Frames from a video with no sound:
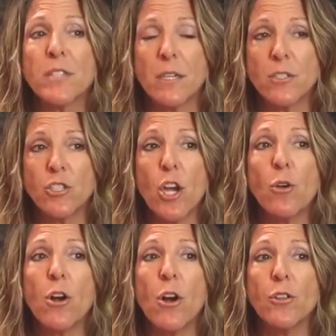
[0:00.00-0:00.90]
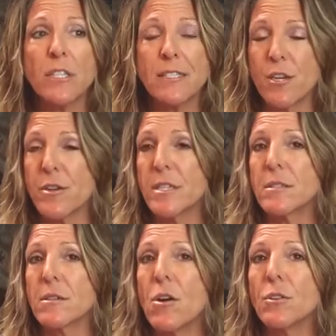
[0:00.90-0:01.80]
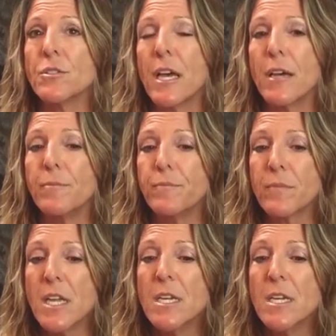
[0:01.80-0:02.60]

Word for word: was on a show called a series called um,